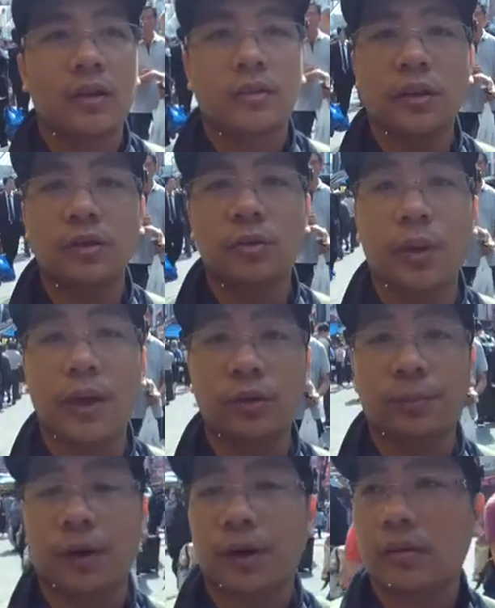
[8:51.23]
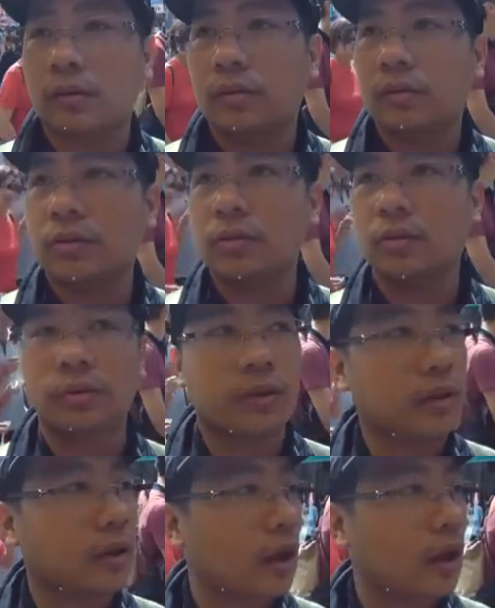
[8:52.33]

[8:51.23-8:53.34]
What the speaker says: near Ueno Park, so you can